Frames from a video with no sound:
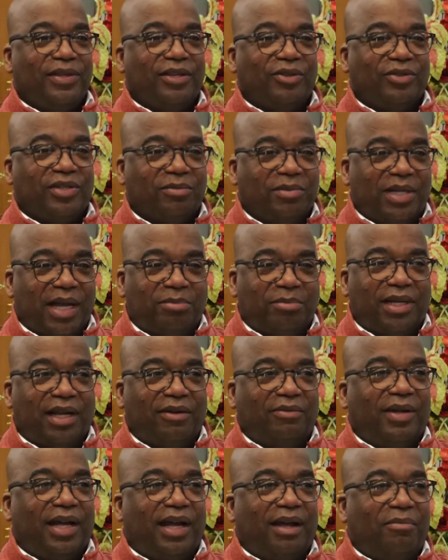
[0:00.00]
So sometimes
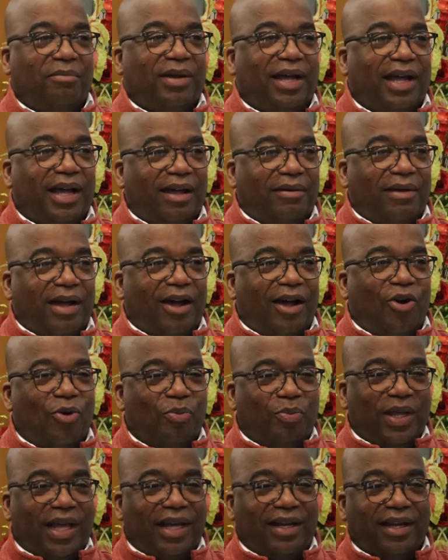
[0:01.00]
I, I, I
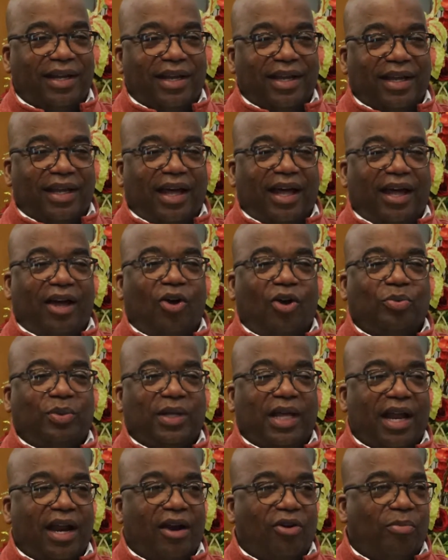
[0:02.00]
hope that I hope
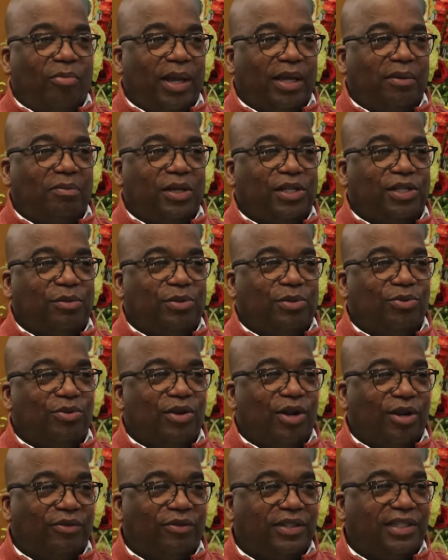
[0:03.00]
that I don't make Bishop too
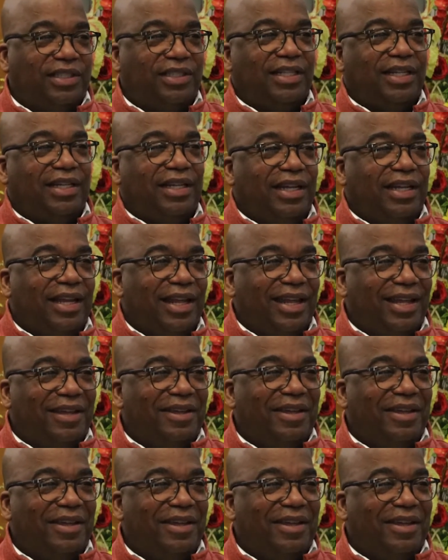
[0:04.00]
nervous sitting in the